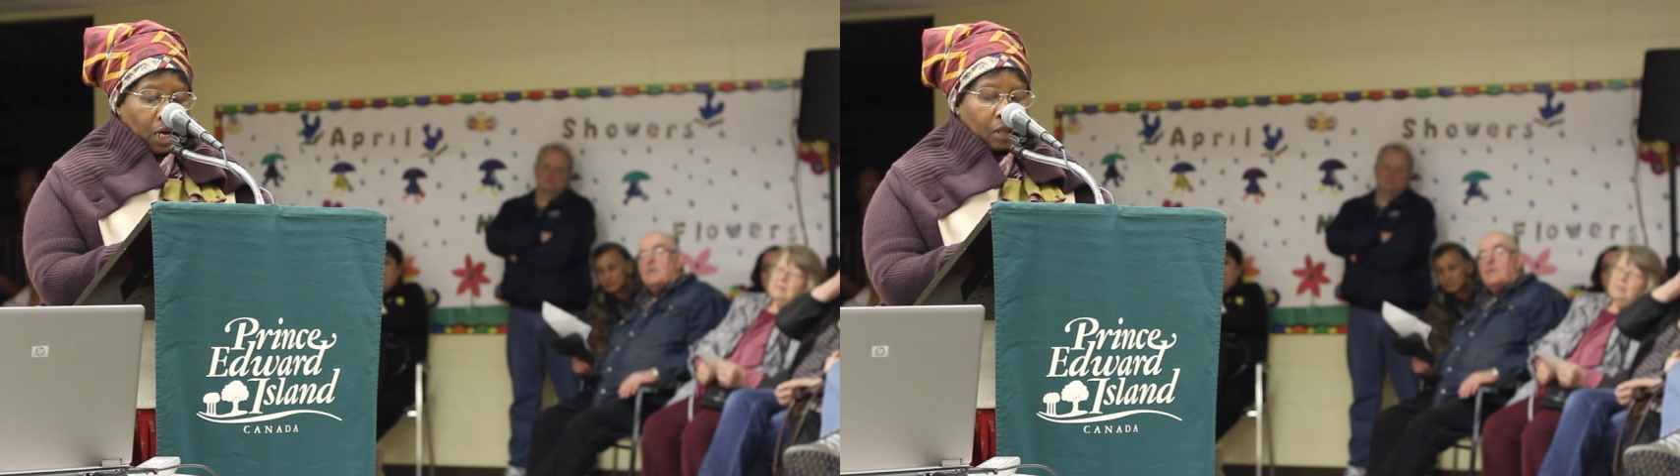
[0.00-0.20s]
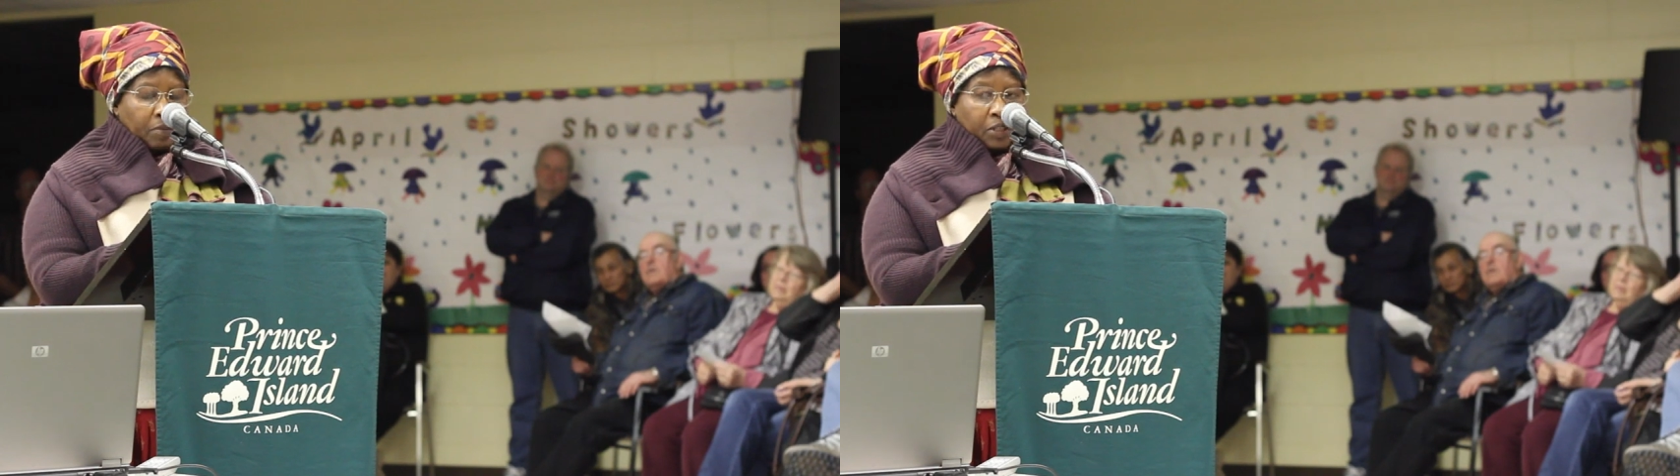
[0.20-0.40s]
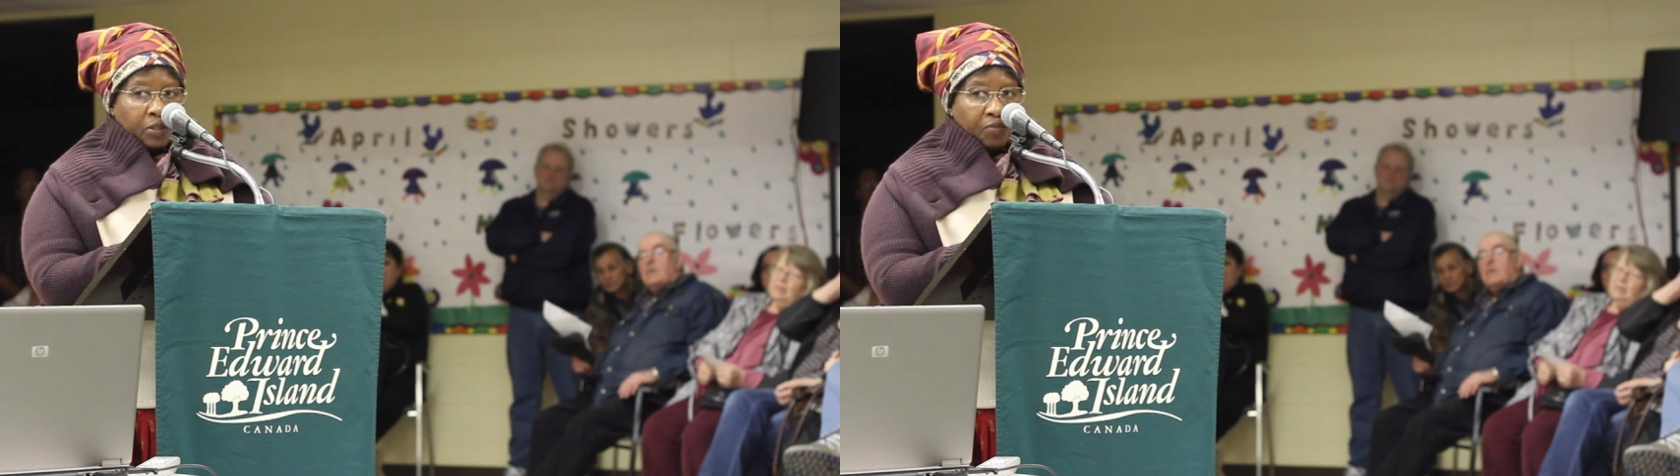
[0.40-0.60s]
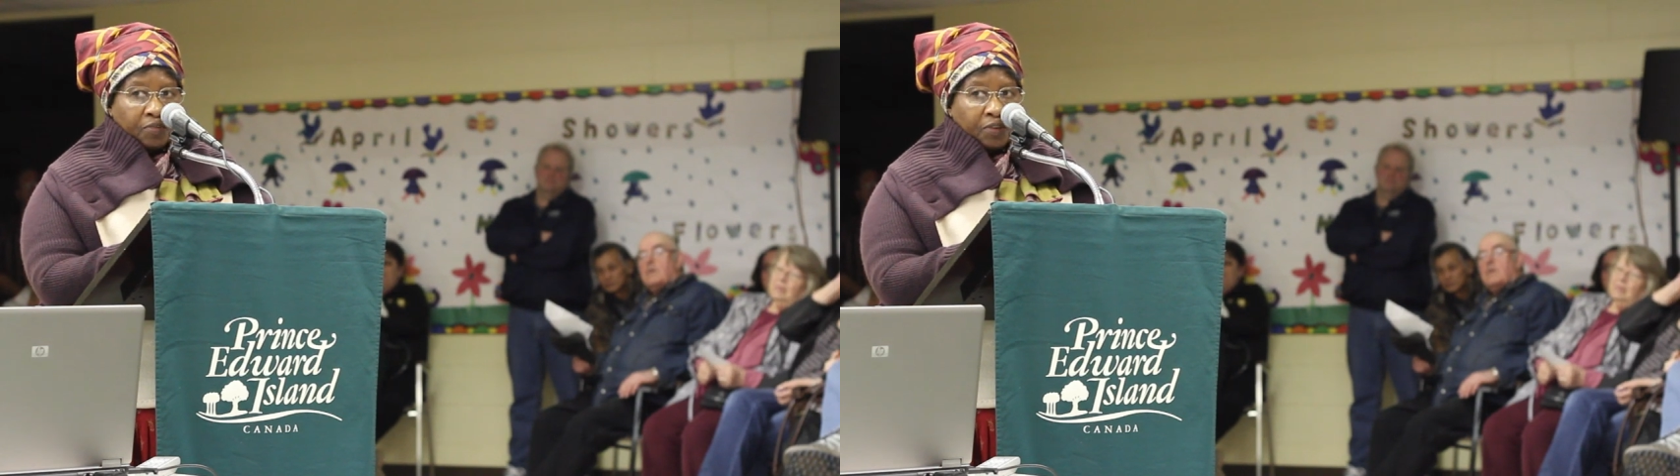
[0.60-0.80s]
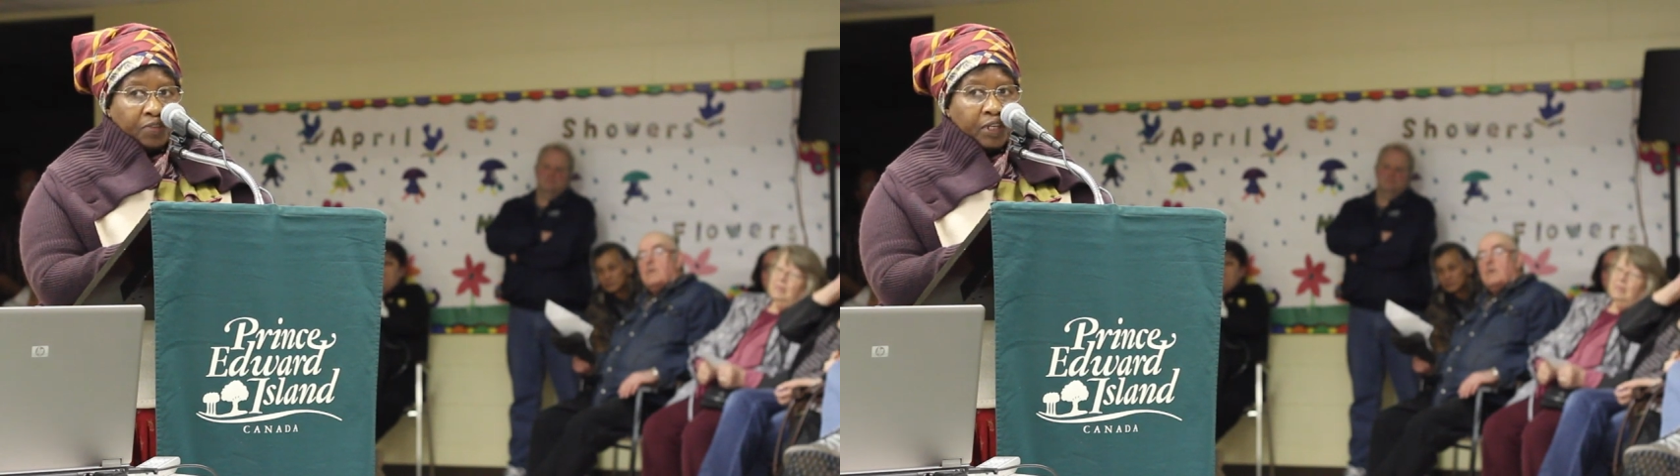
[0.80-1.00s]

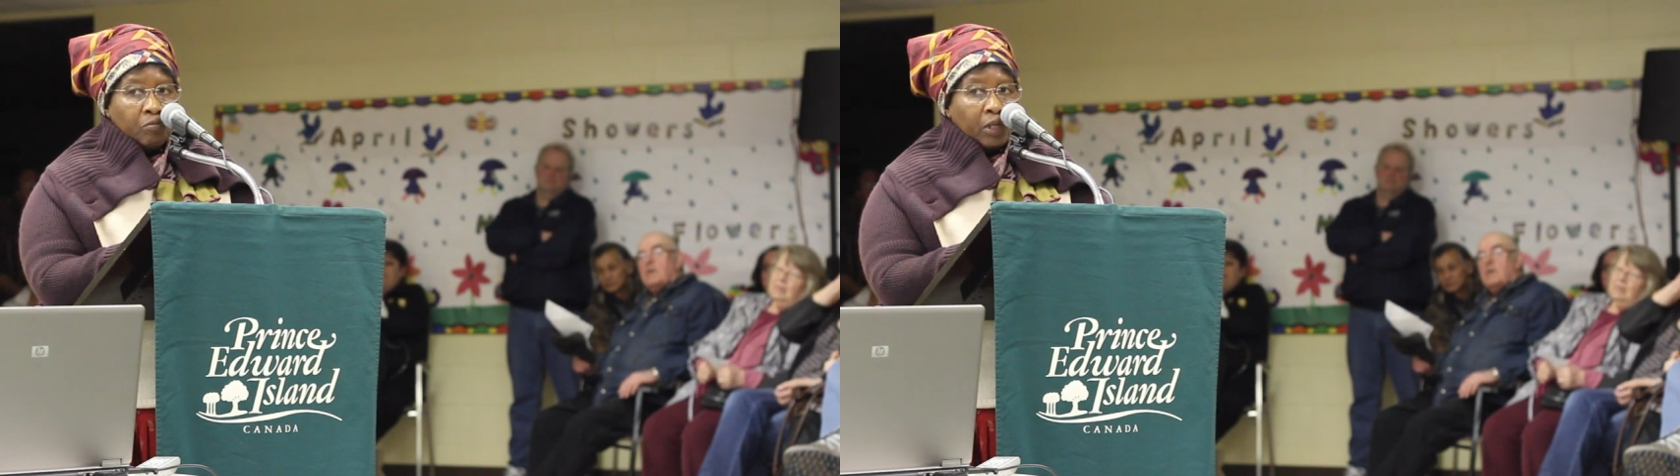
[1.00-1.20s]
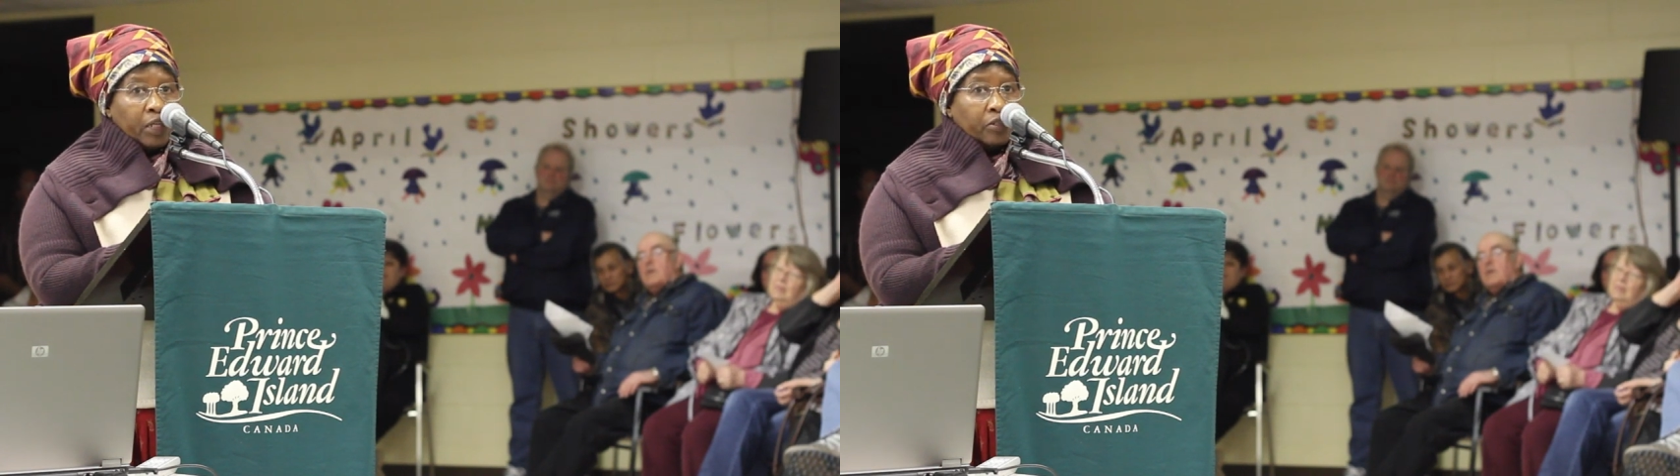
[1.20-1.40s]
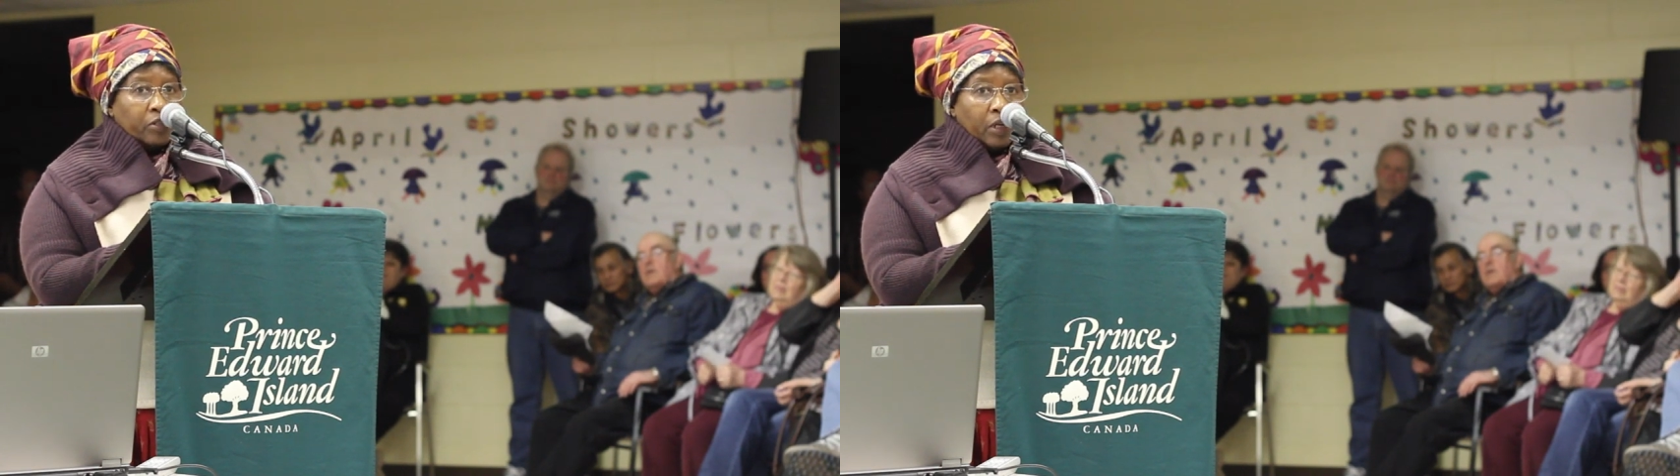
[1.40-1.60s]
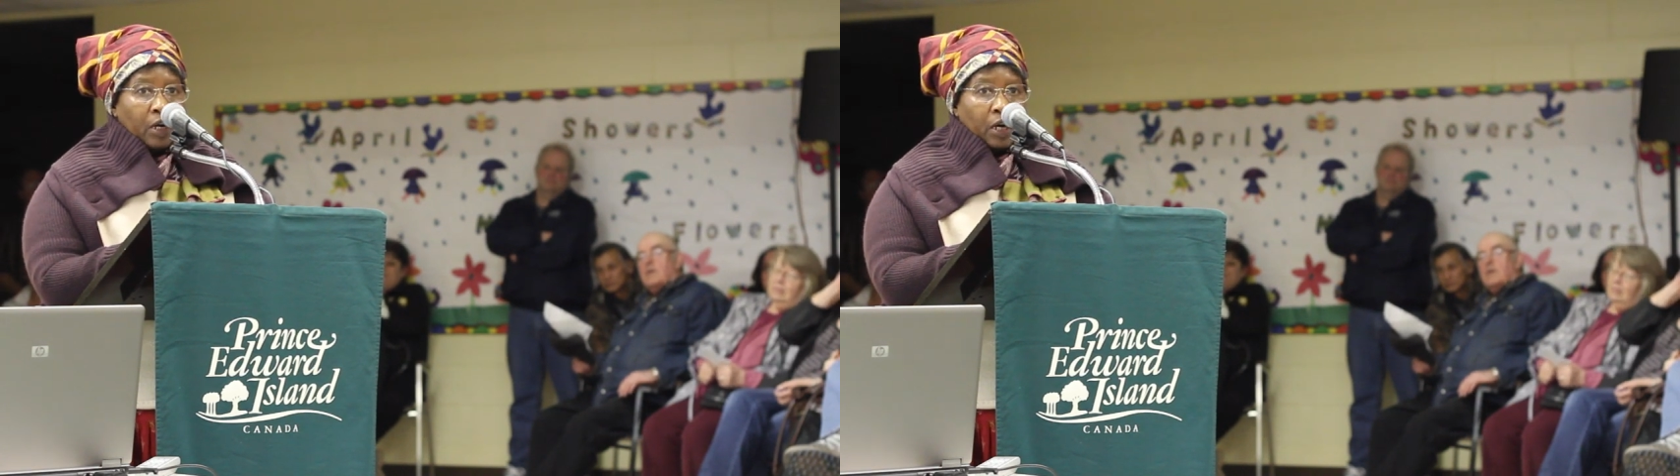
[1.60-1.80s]
Alberton, fifteen minutes.